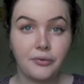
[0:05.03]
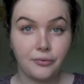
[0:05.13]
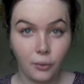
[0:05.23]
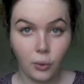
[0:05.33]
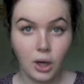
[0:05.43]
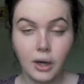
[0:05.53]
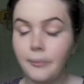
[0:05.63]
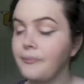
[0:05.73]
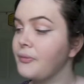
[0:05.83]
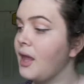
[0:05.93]

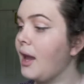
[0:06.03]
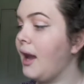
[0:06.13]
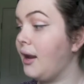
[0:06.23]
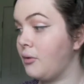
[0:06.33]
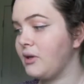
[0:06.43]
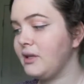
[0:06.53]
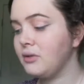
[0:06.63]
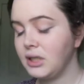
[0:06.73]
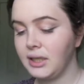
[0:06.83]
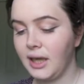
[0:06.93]
before, and I really,
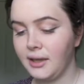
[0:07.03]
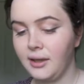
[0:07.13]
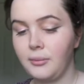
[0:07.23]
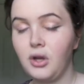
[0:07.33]
really like them.